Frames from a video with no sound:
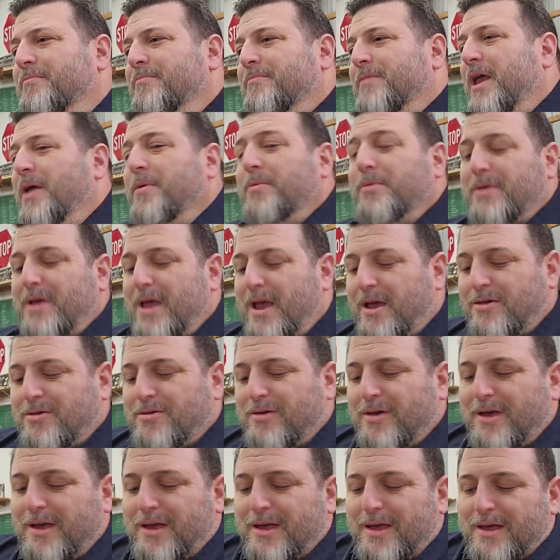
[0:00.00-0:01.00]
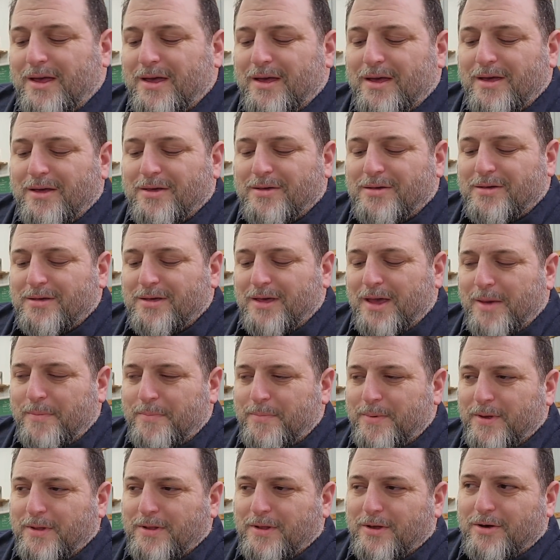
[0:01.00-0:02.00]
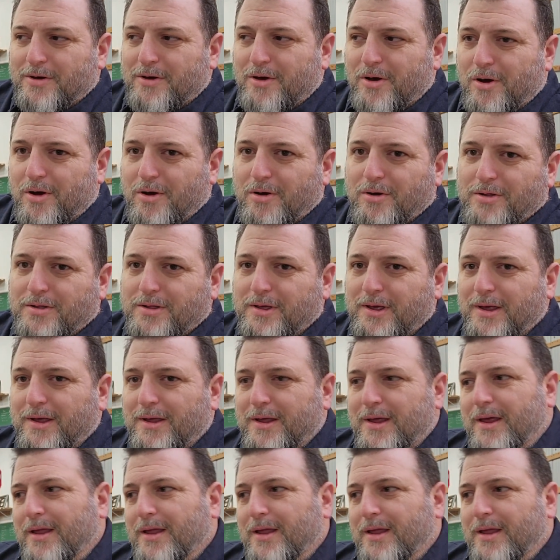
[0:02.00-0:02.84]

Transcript: He was actually asleep in the car seat